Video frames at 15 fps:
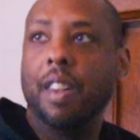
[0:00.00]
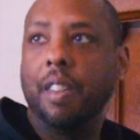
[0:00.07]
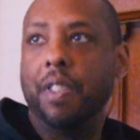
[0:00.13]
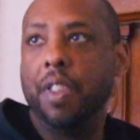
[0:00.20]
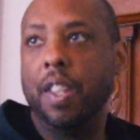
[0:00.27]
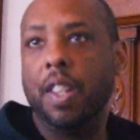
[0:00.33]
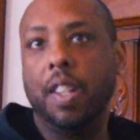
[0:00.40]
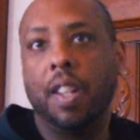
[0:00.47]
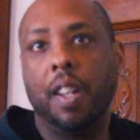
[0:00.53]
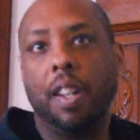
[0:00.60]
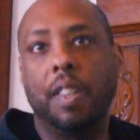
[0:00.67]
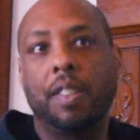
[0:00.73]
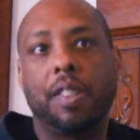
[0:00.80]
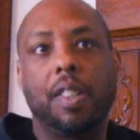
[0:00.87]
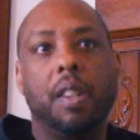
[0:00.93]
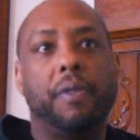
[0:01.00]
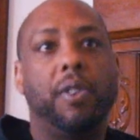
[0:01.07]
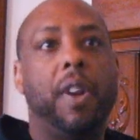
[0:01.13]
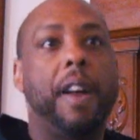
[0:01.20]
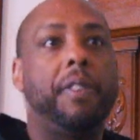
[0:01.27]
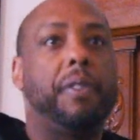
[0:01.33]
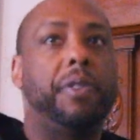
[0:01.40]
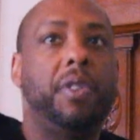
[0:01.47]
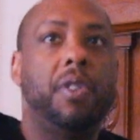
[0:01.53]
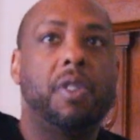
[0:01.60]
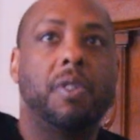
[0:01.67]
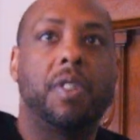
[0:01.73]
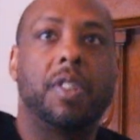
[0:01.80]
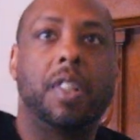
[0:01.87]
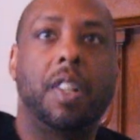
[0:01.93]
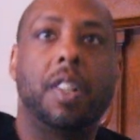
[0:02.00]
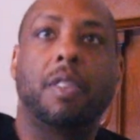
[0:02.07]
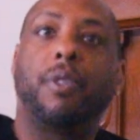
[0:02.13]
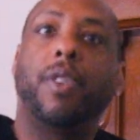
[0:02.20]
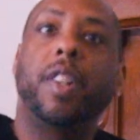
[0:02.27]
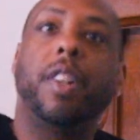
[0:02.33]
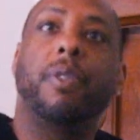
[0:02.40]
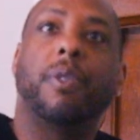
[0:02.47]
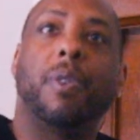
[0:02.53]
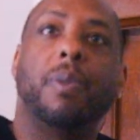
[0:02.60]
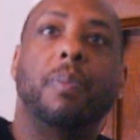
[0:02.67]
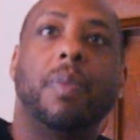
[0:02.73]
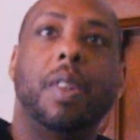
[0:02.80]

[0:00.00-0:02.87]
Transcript: the Center for Afrofuturist Studies reading room.